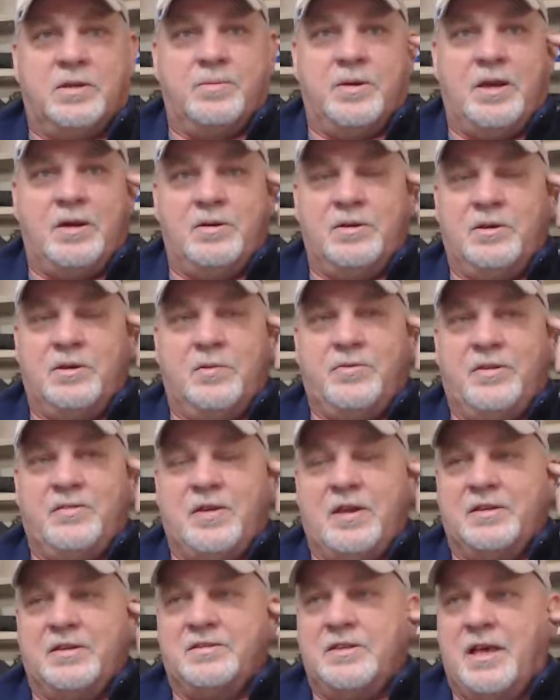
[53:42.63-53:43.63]
I mean, I don't even know if they've
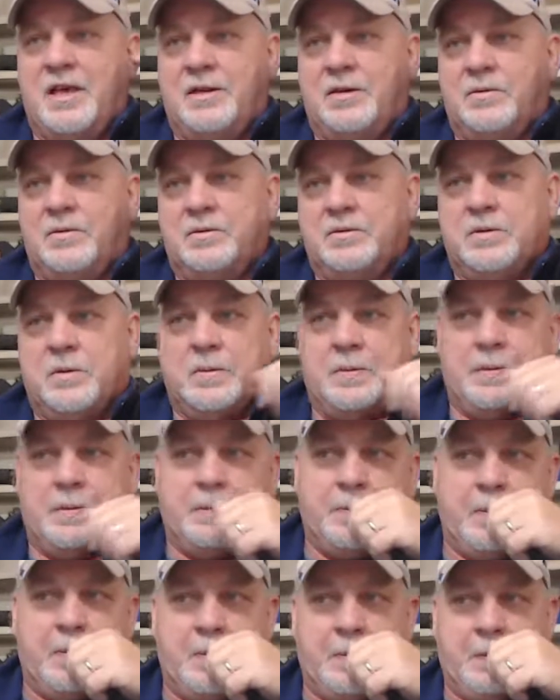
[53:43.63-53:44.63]
got a sign on the door
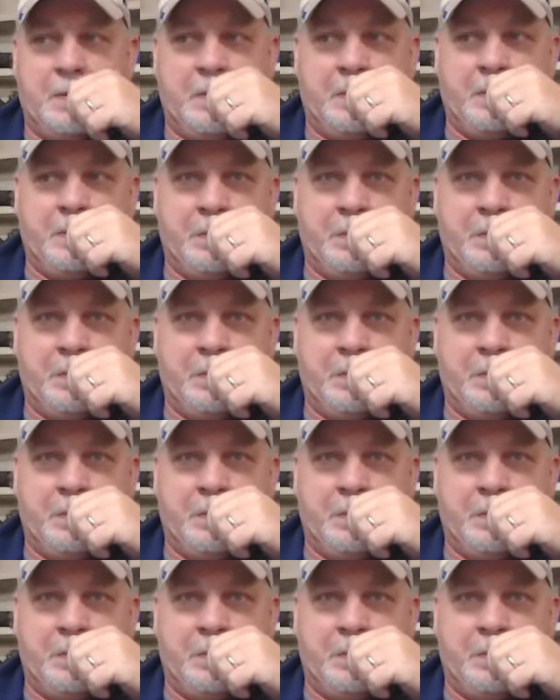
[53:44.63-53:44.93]
anymore.